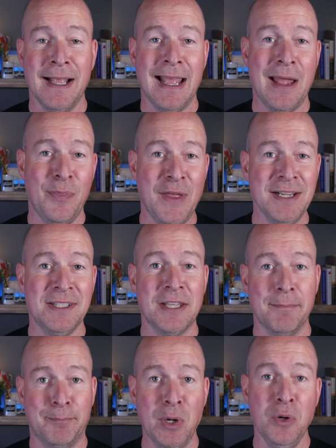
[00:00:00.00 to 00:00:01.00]
and thinks
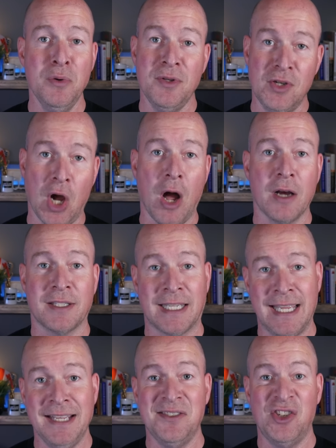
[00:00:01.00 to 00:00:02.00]
that booze, dogs,
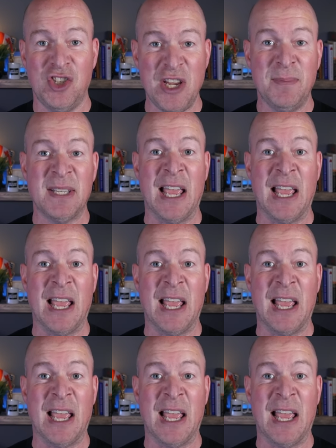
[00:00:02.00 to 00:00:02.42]
kids, jeeps,